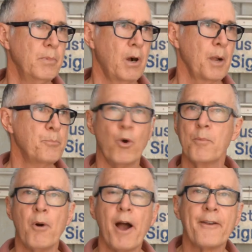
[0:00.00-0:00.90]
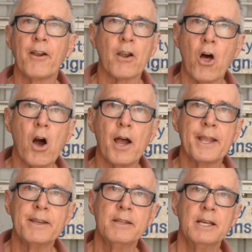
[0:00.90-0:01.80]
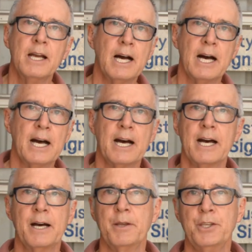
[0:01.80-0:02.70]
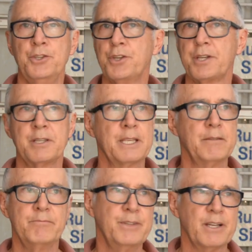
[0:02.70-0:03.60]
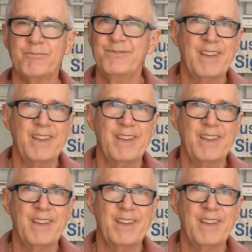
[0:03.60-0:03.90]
I bought mine online. Uh, you can, you know,